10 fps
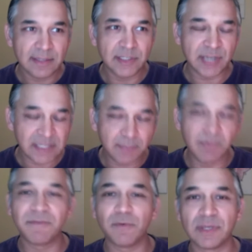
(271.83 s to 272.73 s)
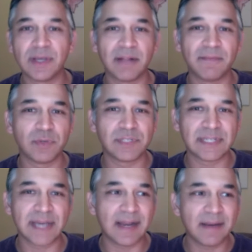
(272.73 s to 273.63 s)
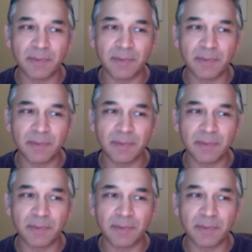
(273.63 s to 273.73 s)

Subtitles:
just before the Gulf War started,